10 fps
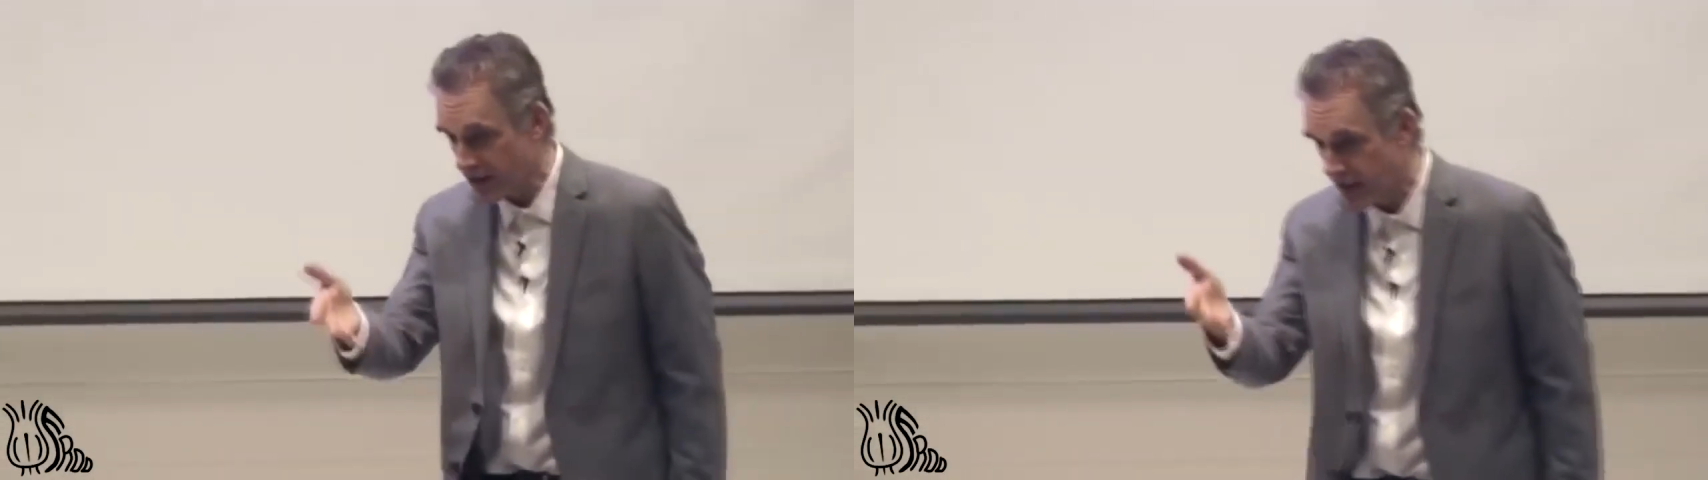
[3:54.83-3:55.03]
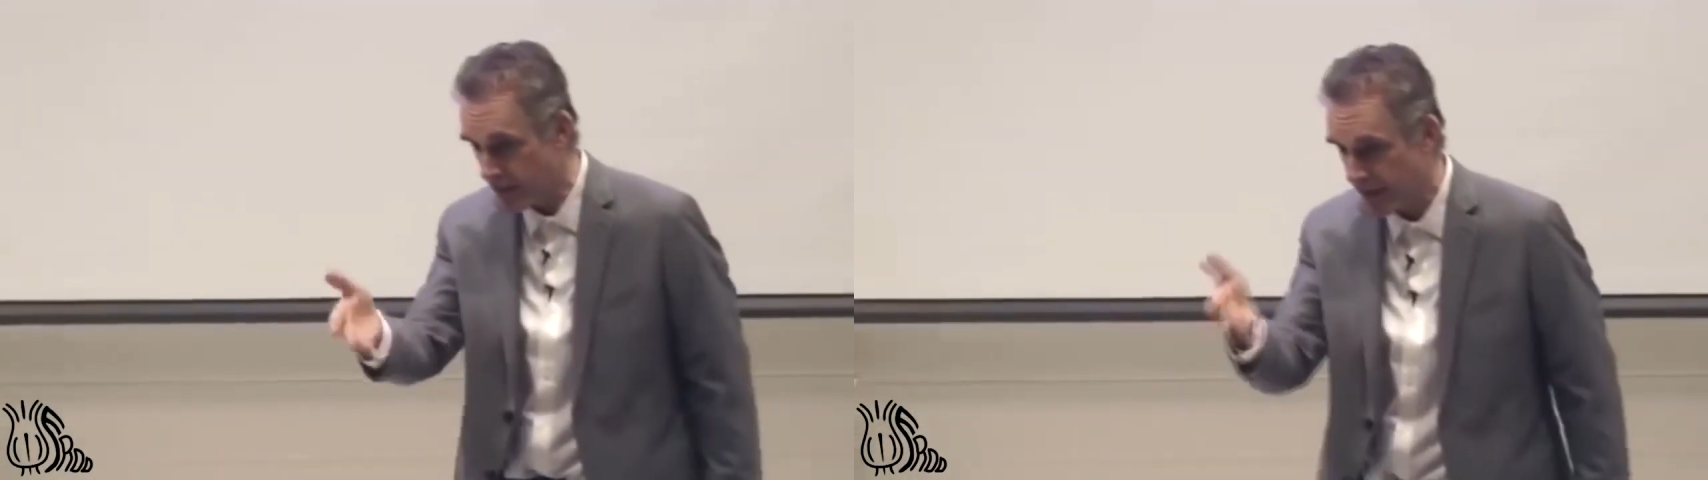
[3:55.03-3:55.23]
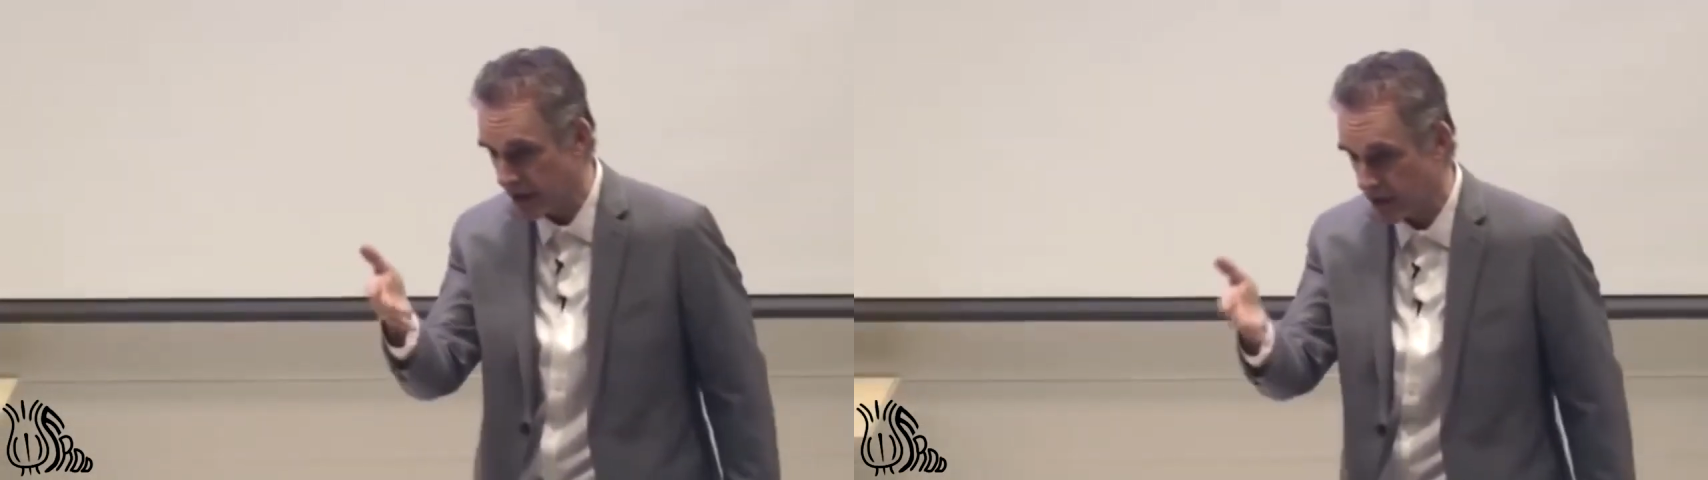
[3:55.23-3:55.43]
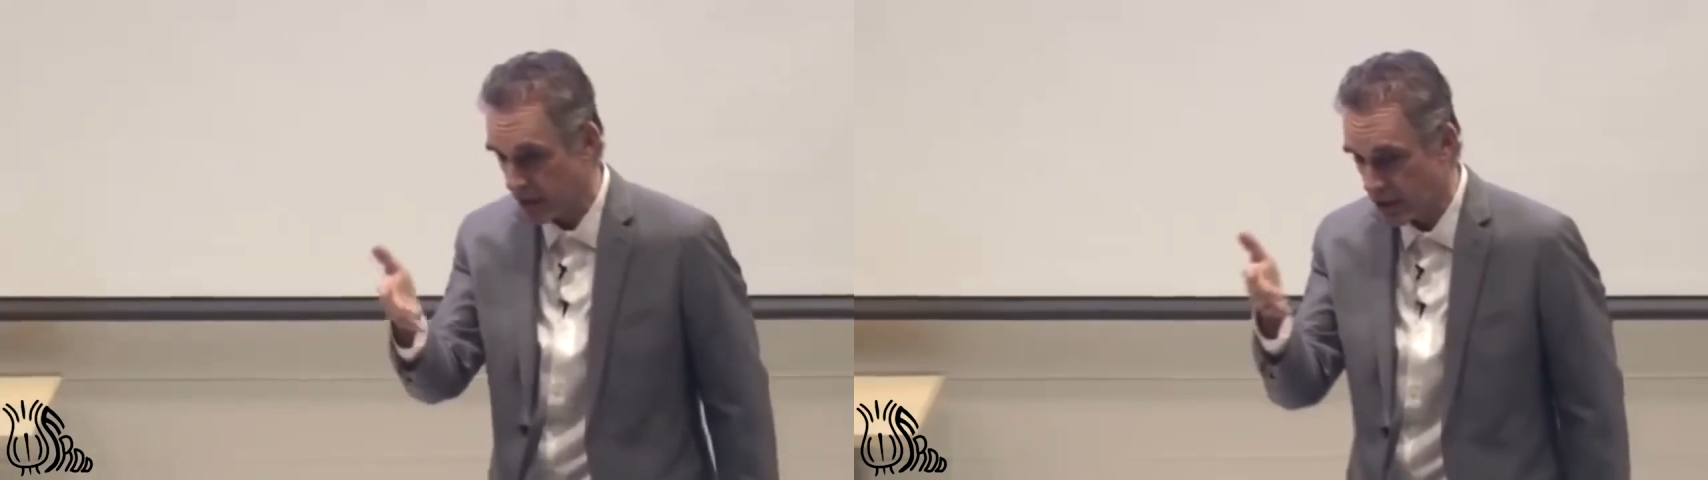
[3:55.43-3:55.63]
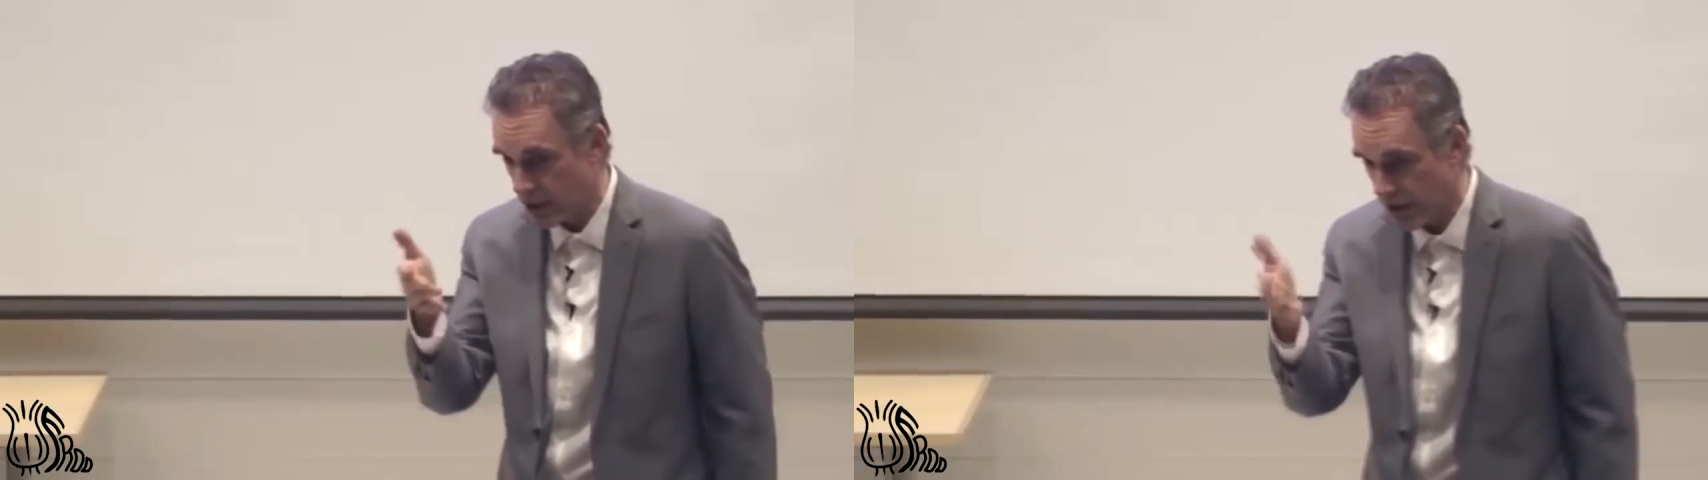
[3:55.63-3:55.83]
something,
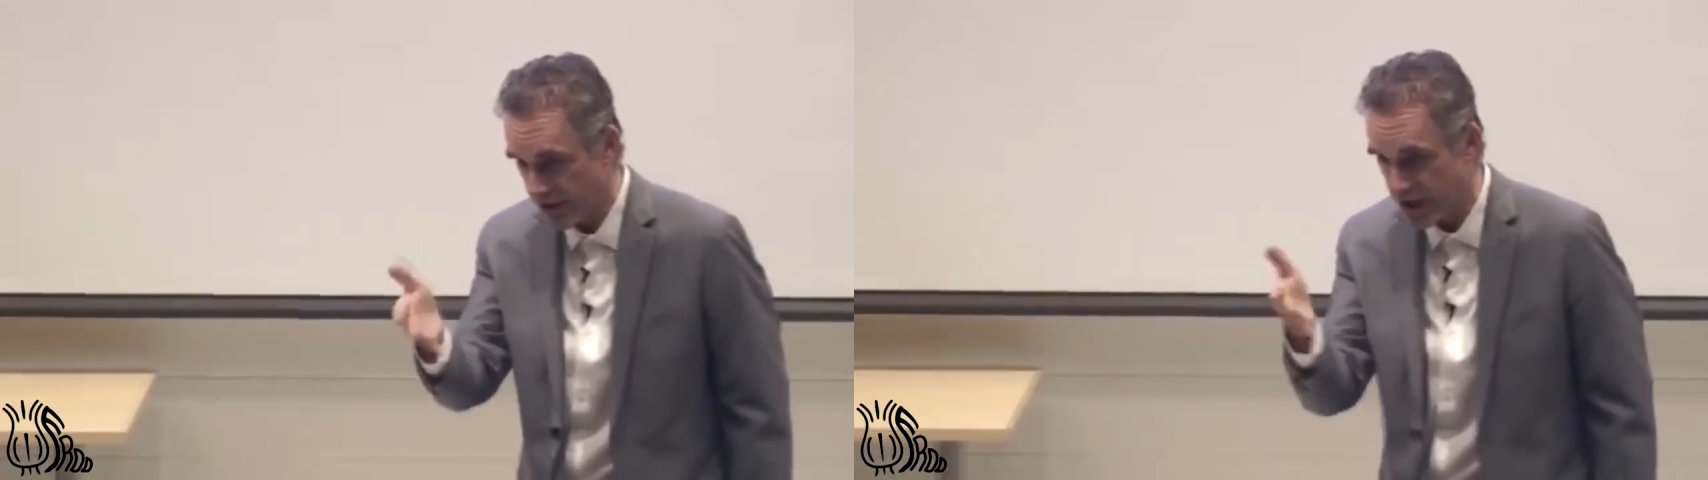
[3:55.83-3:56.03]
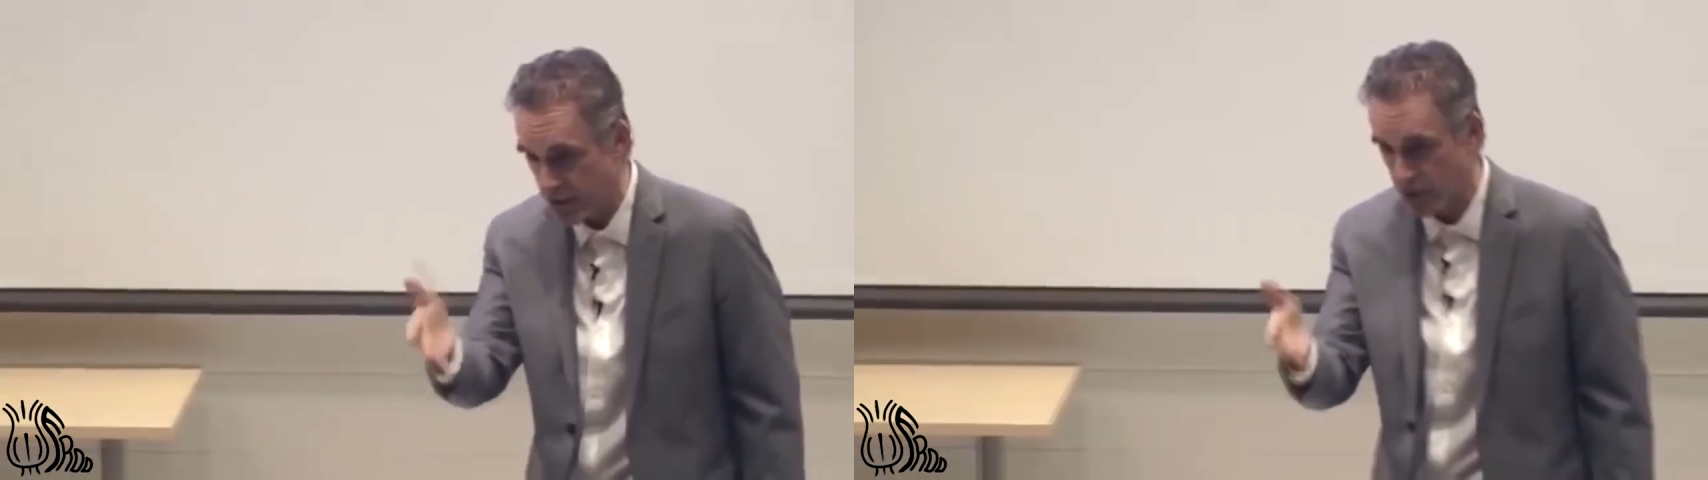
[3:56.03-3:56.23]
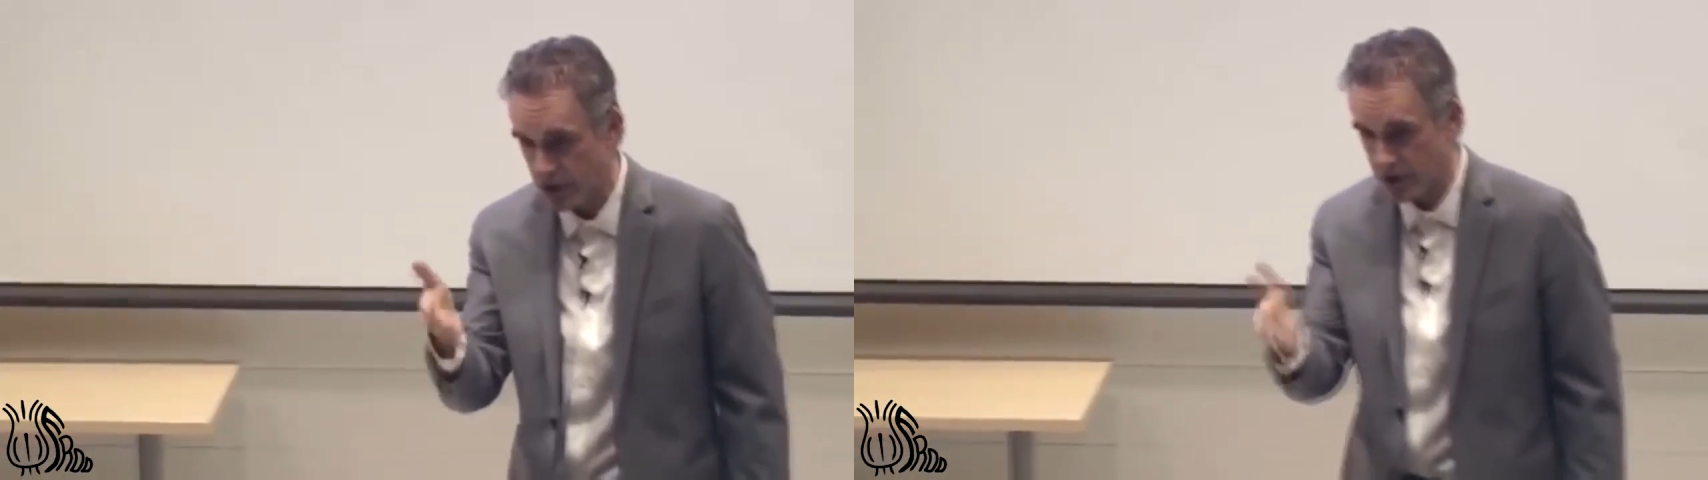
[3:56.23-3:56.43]
you have somewhere